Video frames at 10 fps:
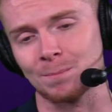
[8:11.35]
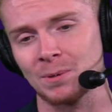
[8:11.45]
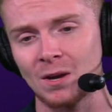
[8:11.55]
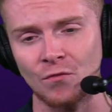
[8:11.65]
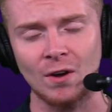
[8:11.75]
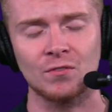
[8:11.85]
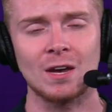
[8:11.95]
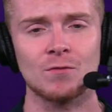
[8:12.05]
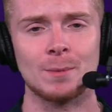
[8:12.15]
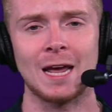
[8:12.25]
PFF
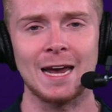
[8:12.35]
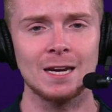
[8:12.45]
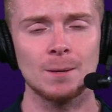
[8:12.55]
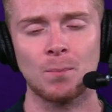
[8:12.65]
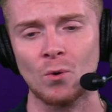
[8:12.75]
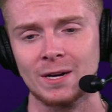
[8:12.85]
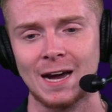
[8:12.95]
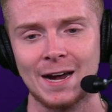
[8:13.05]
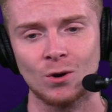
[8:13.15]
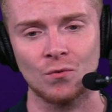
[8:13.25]
gave him an
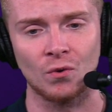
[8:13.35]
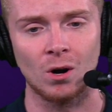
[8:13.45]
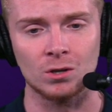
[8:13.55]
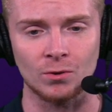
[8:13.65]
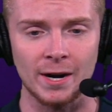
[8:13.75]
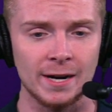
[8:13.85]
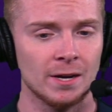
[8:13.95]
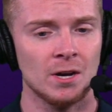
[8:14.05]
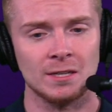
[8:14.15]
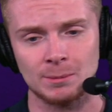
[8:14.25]
80.9 overall grade.
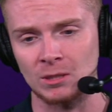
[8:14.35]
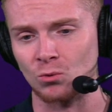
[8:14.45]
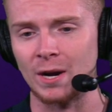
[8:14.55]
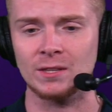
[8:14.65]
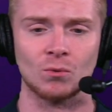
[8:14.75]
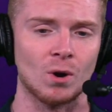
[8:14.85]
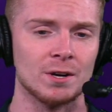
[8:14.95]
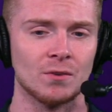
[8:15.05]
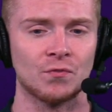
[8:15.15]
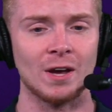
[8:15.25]
He's been great in the run
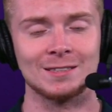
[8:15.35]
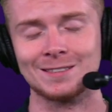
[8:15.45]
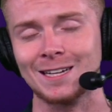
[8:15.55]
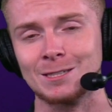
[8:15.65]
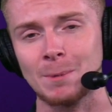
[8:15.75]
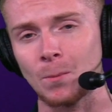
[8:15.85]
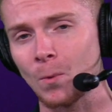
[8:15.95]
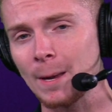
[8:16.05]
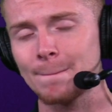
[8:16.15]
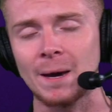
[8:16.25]
defense. He's actually been
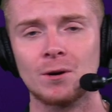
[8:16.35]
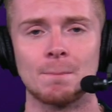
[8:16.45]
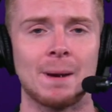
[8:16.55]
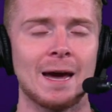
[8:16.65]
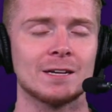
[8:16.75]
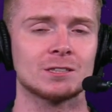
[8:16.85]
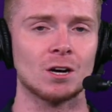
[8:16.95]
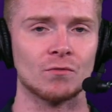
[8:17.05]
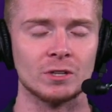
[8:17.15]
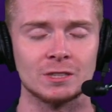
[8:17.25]
way better in pass
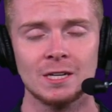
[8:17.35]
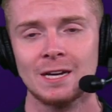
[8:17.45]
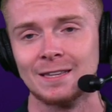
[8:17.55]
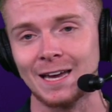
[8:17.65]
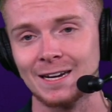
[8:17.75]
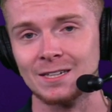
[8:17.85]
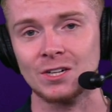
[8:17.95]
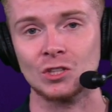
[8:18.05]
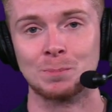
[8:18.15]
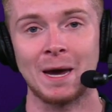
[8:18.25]
coverage than in
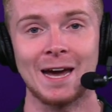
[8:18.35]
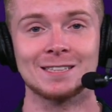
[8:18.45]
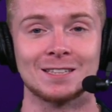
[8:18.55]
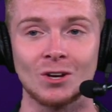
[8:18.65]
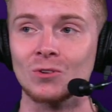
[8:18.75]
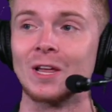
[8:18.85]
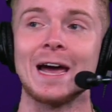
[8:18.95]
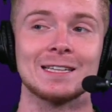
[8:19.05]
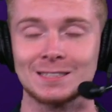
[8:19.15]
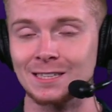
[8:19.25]
years past. I thought
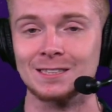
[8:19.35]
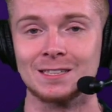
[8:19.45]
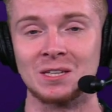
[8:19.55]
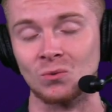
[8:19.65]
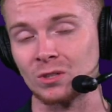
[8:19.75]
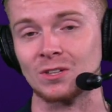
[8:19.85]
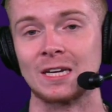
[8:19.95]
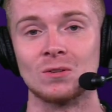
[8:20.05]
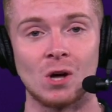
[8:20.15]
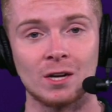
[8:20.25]
last season he looked like
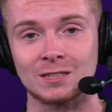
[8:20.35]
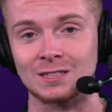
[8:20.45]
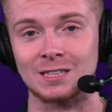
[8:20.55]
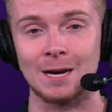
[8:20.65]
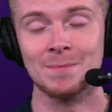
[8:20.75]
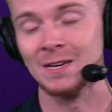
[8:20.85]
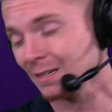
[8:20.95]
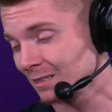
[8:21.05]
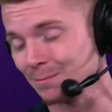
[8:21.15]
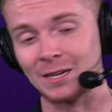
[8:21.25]
he lost a step.
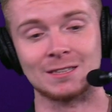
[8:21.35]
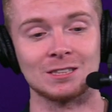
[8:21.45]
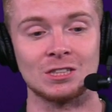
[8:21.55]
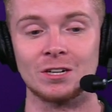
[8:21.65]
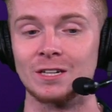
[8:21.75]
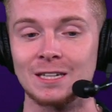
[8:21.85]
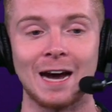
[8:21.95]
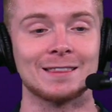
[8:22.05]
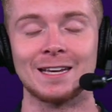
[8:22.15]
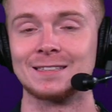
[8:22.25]
Seemed like this year he
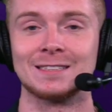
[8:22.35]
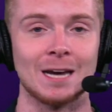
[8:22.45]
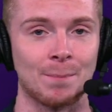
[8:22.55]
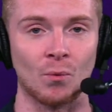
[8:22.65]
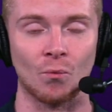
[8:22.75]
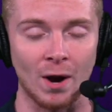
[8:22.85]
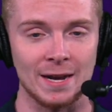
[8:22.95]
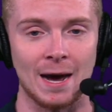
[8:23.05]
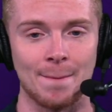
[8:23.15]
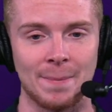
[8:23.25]
got that step right
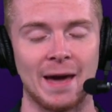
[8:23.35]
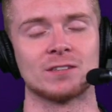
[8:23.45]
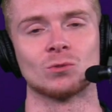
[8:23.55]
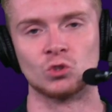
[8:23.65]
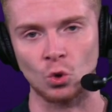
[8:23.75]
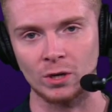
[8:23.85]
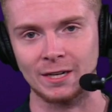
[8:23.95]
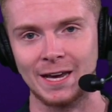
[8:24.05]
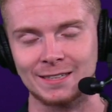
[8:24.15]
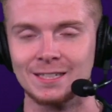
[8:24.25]
on back. So Jordan
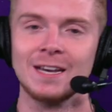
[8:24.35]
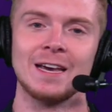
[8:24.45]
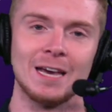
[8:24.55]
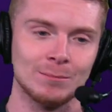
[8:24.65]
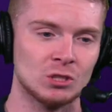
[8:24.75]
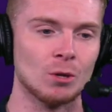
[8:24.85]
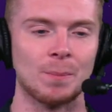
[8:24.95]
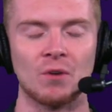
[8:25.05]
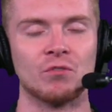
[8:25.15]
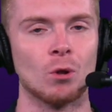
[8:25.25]
Hicks, him to the
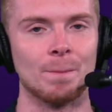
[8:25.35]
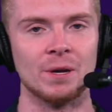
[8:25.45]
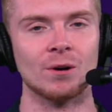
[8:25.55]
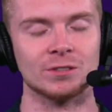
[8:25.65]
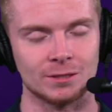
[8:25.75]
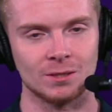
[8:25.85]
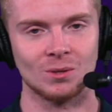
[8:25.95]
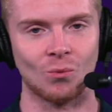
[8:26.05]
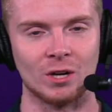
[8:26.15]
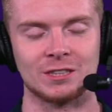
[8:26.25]
Buffalo Bills.
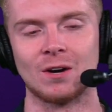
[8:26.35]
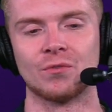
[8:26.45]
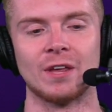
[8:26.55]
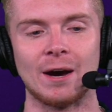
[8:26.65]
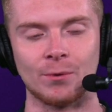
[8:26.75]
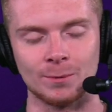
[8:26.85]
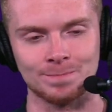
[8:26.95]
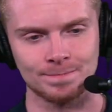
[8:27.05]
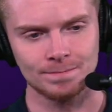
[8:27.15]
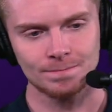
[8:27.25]
Watch out for that one.
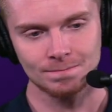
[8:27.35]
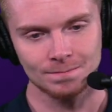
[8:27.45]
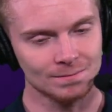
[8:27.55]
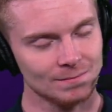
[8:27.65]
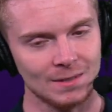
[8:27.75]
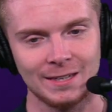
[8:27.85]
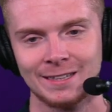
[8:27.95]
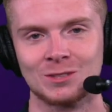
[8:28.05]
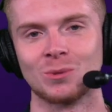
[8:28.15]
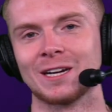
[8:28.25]

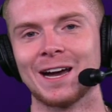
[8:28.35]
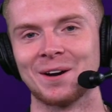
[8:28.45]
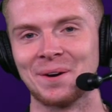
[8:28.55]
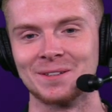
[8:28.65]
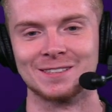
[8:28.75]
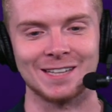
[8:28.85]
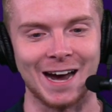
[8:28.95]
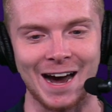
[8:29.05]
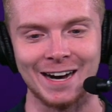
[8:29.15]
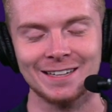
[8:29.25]
This one kind of hurts.
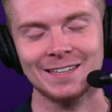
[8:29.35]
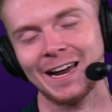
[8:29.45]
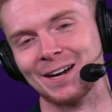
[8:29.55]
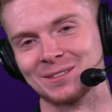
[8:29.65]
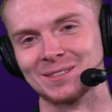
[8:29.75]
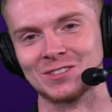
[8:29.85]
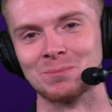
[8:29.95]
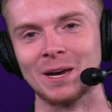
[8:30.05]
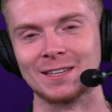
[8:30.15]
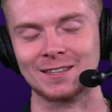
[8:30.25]
Harrison
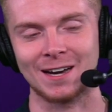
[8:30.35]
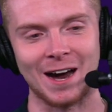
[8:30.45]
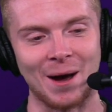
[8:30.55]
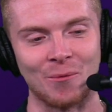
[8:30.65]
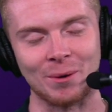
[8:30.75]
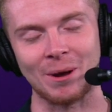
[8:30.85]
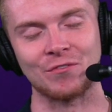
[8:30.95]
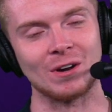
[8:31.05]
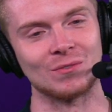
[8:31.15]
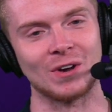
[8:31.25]
Smith, one of my
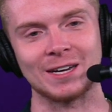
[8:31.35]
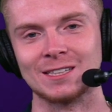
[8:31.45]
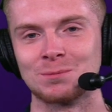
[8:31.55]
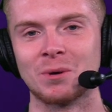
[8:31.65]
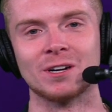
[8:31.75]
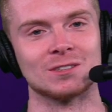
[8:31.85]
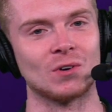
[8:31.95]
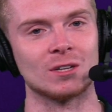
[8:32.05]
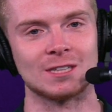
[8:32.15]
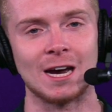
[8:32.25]
favorite Vikings players of
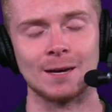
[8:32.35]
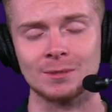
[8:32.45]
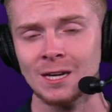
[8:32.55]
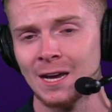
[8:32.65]
all time.